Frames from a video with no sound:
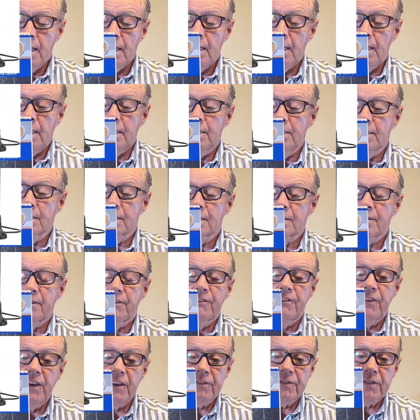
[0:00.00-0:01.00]
is
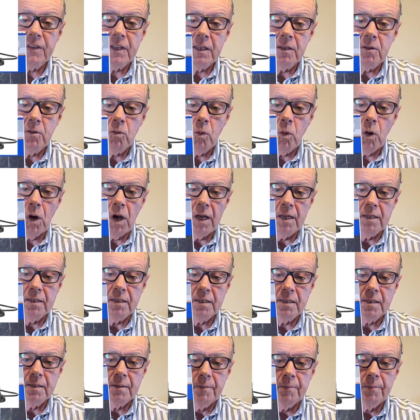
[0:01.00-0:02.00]
15
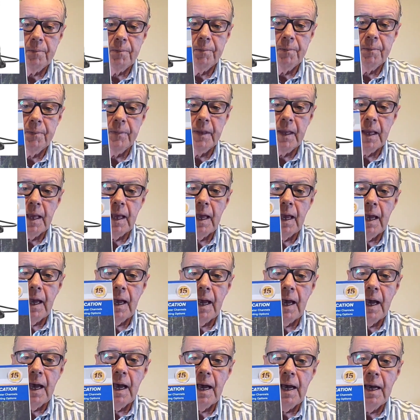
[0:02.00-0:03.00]
watts,
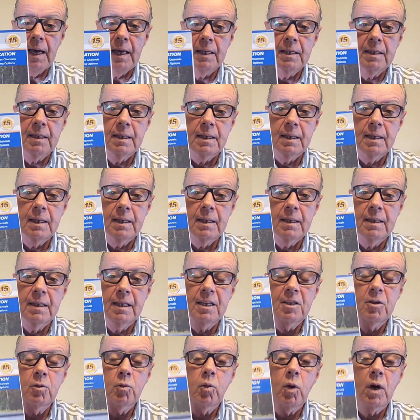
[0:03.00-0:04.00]
and
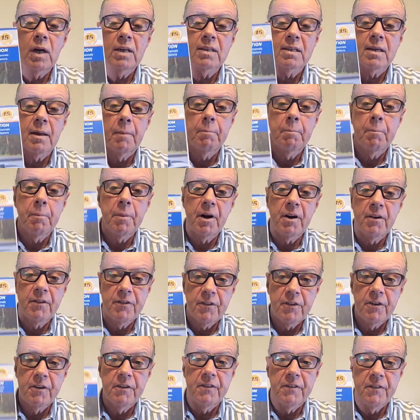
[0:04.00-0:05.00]
this was a
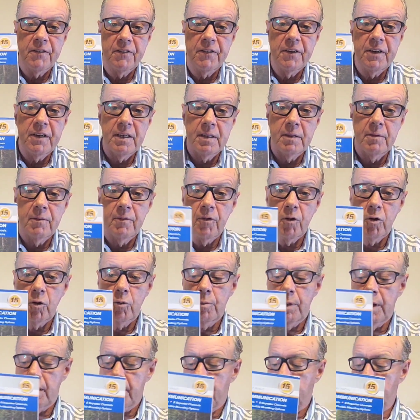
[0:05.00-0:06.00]
perfect fit for
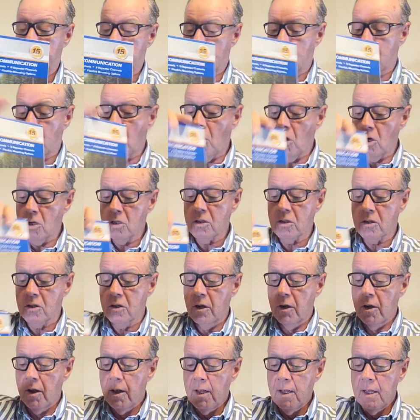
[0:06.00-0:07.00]
me because
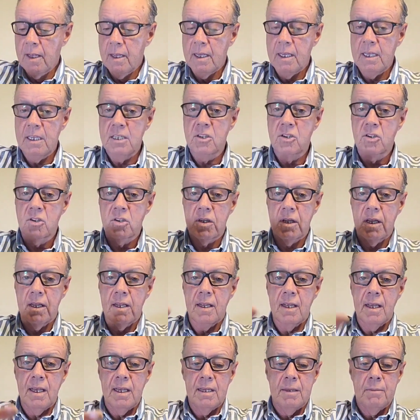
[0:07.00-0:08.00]
it's
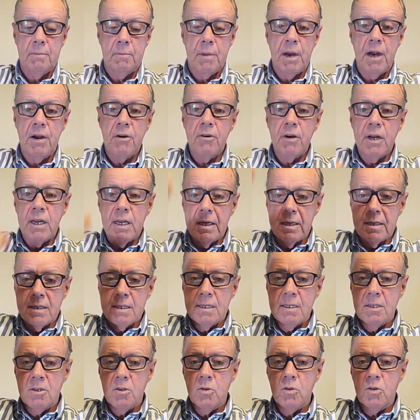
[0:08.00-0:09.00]
very
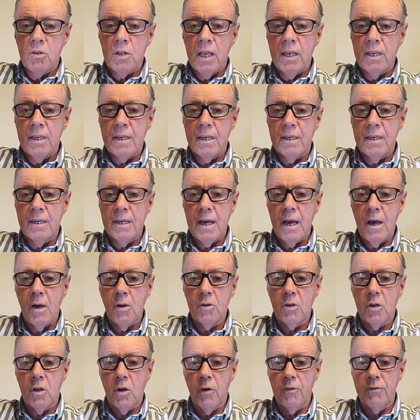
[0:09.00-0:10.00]
easy to take it
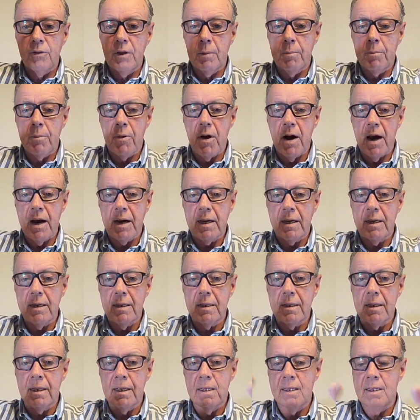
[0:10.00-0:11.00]
out of the
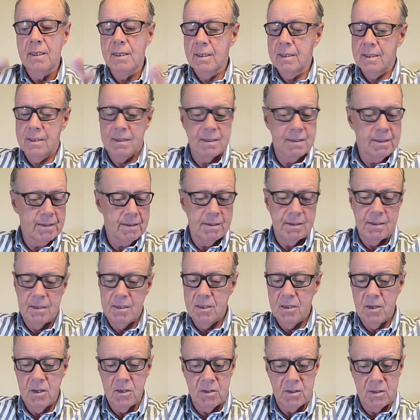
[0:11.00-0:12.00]
bracket. It's
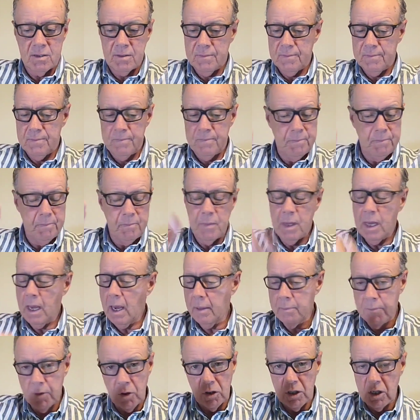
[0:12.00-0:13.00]
just,
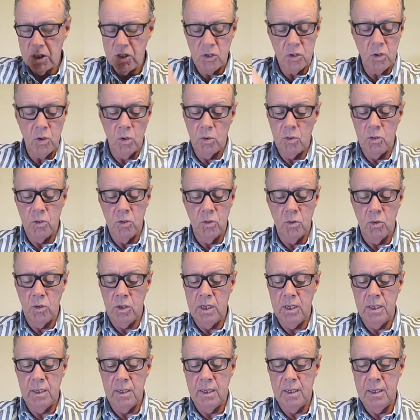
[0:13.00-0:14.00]
I'm gonna show you
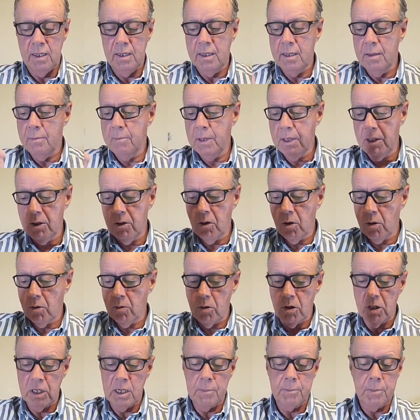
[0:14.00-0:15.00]
in the video I'm
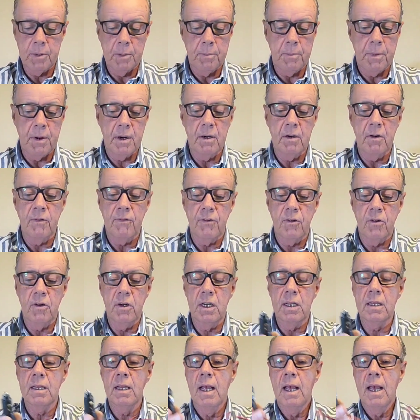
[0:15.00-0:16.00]
gonna prepare for
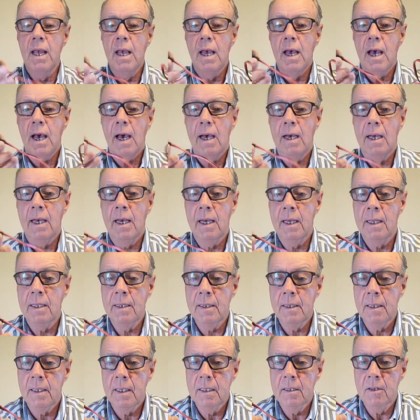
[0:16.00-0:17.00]
it,
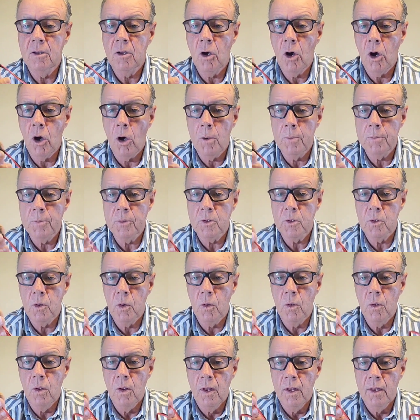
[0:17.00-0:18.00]
and it comes,
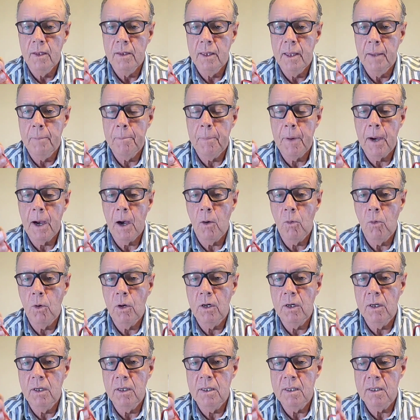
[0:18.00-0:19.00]
the
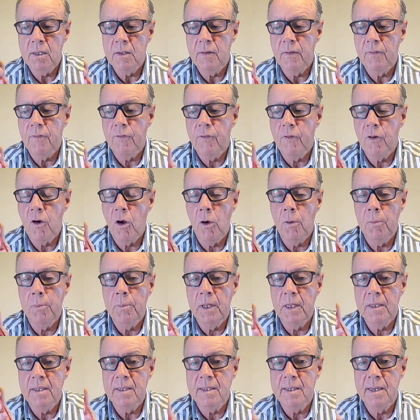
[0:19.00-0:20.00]
power is from
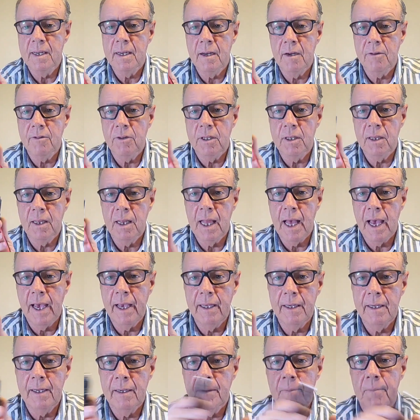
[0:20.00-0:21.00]
the cigarette
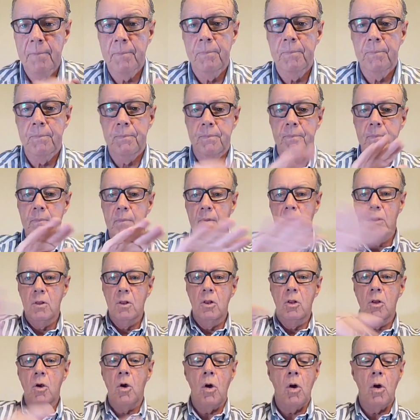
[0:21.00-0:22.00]
lighter. No